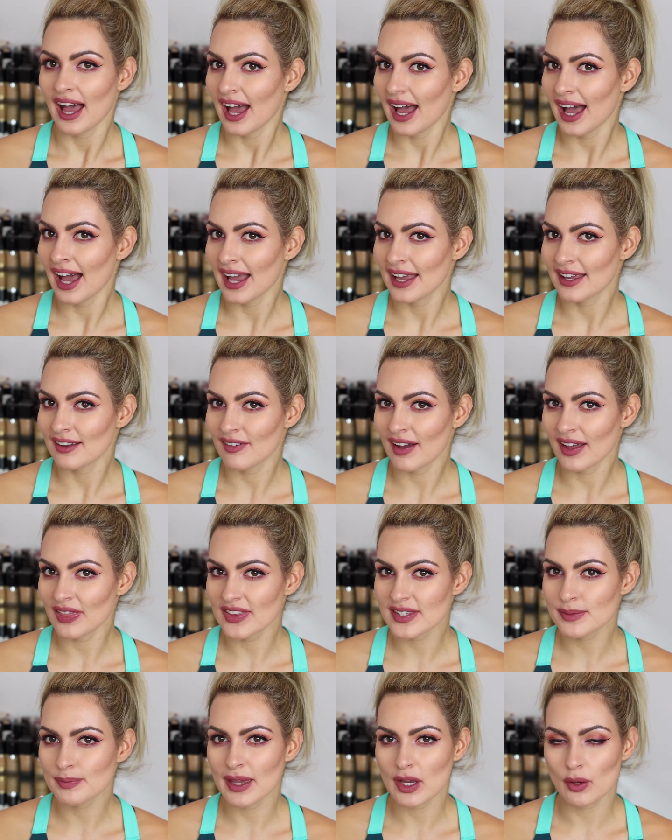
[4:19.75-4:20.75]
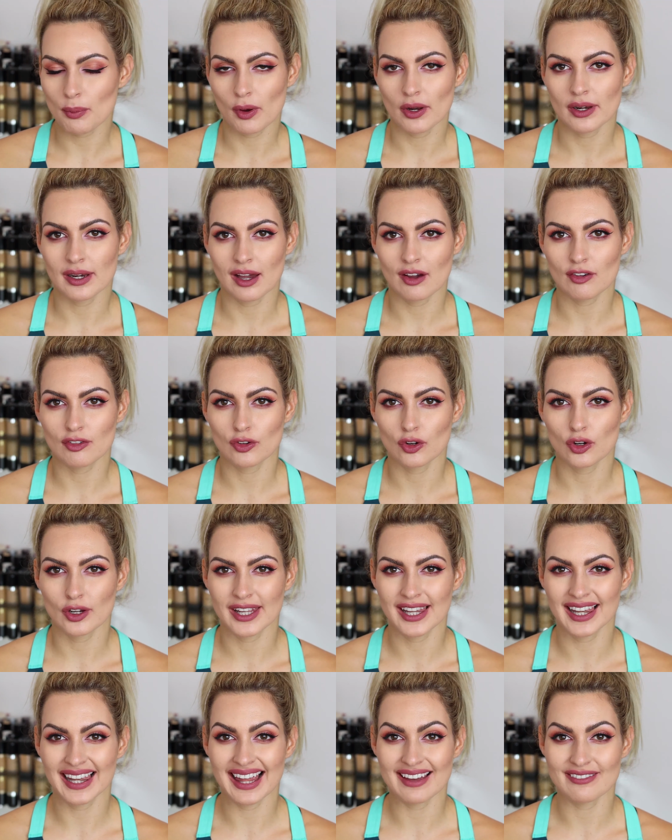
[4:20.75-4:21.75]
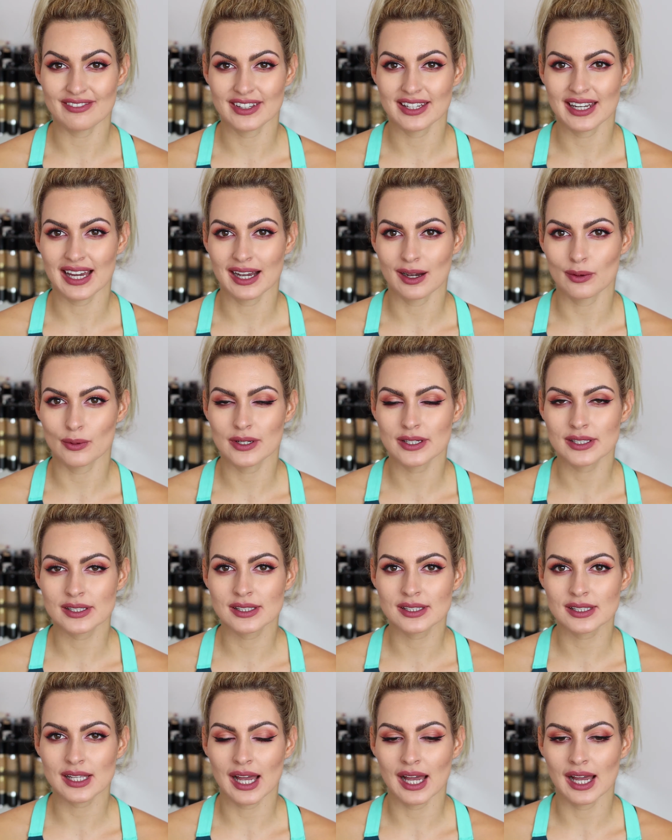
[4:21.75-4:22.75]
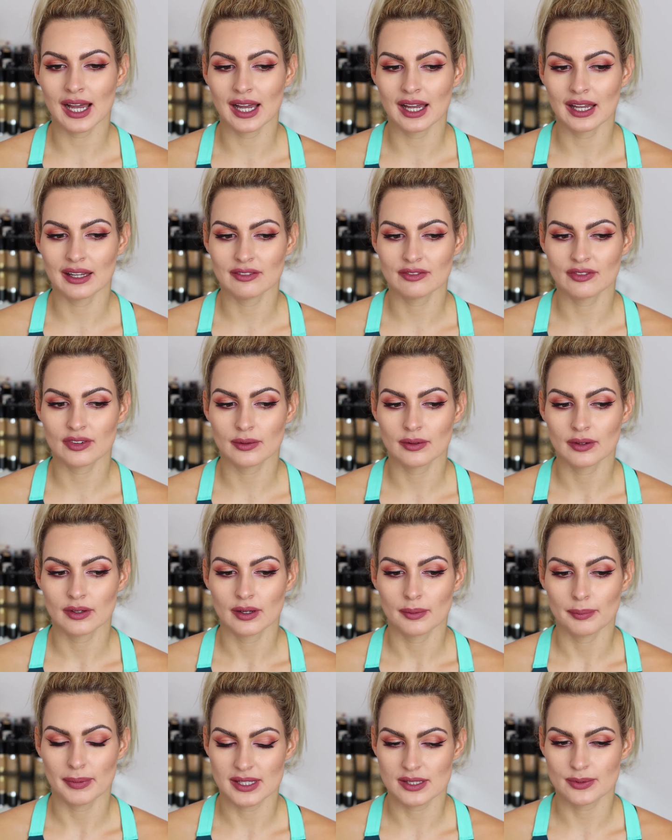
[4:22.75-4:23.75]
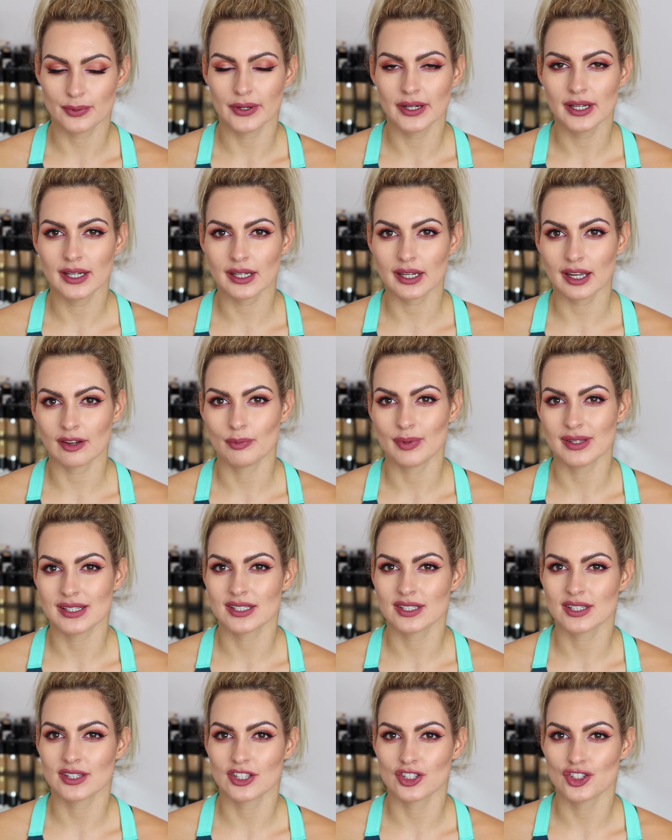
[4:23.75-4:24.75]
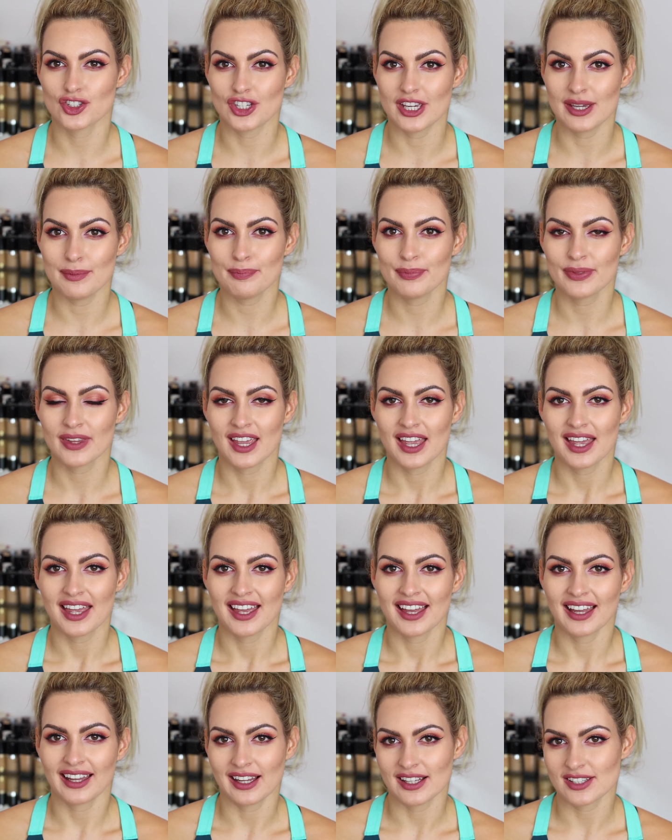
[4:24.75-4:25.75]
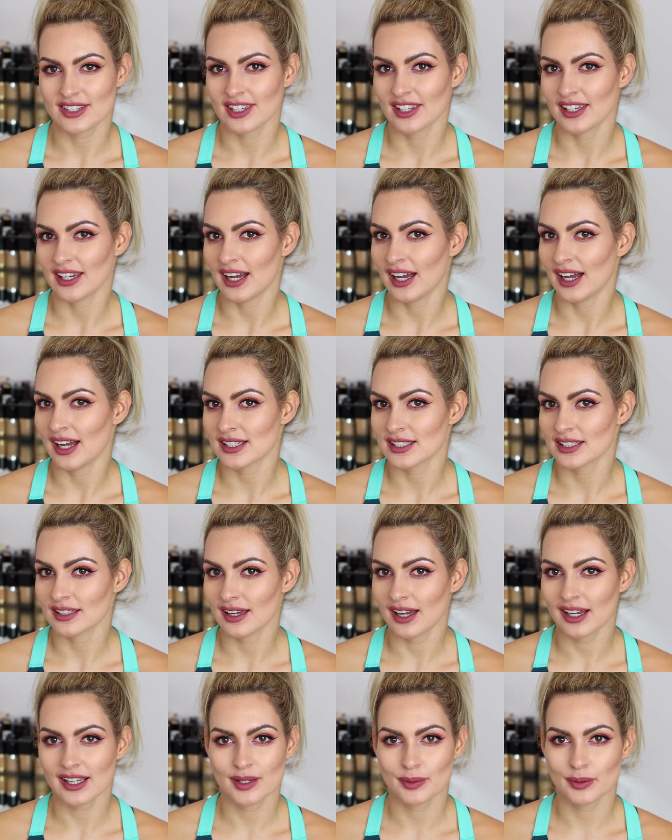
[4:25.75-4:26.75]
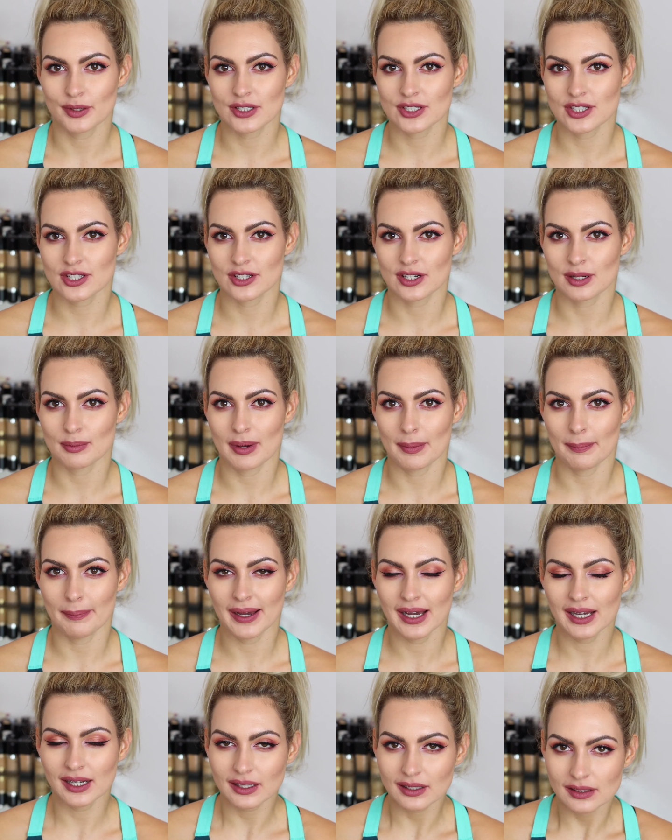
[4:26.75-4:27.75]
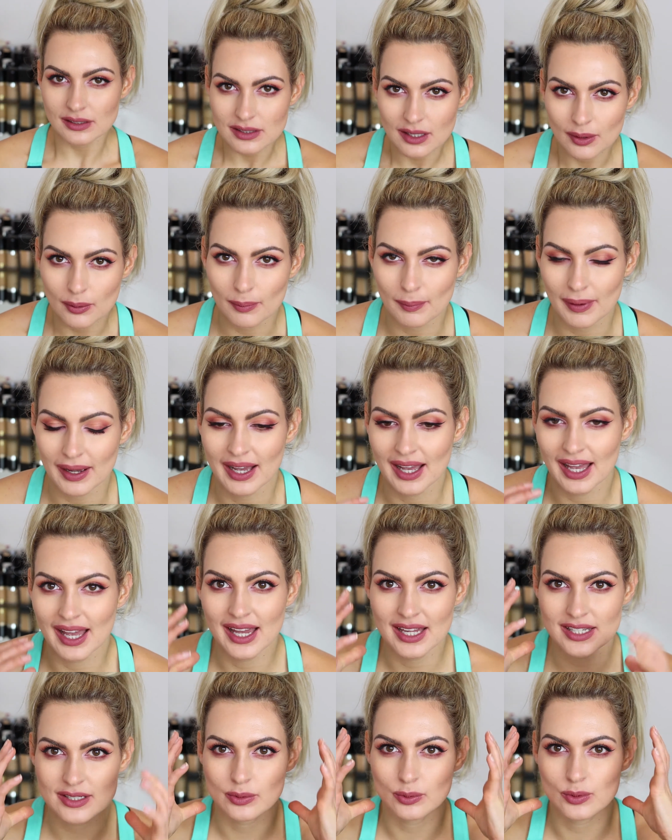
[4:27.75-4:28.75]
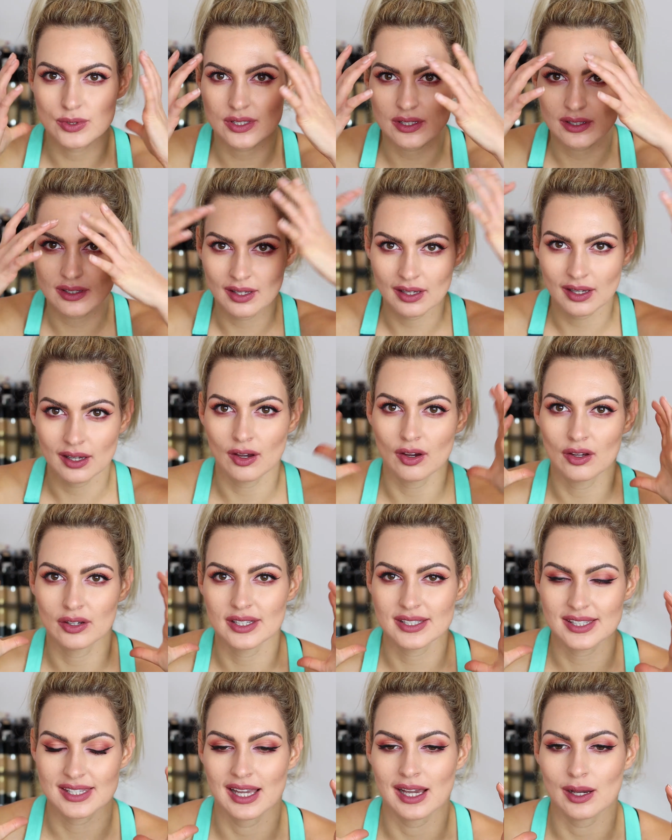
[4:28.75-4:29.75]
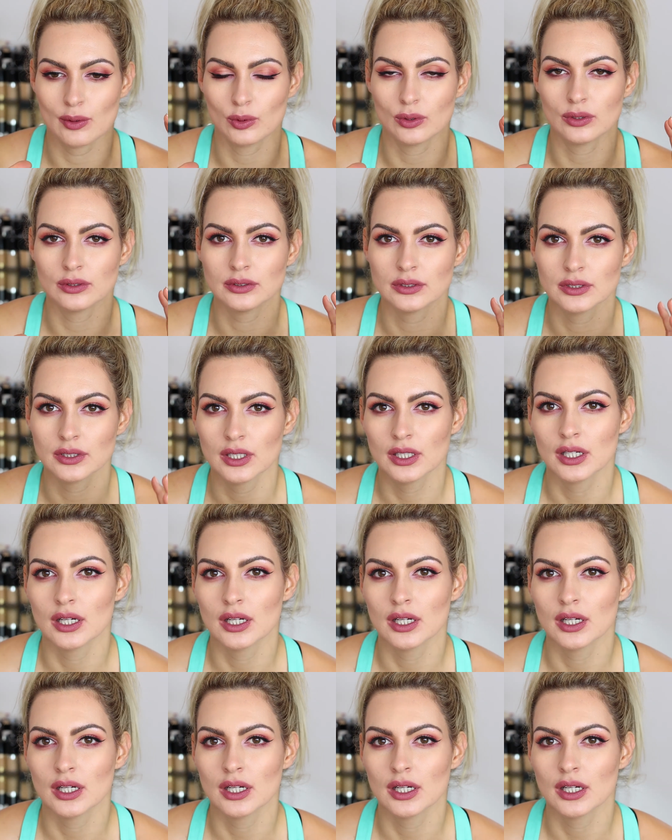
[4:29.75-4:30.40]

I've had this makeup on now for 11 hours. I've been to work, I've been to the gym. I actually had acupuncture done on my back, so my head was on a towel.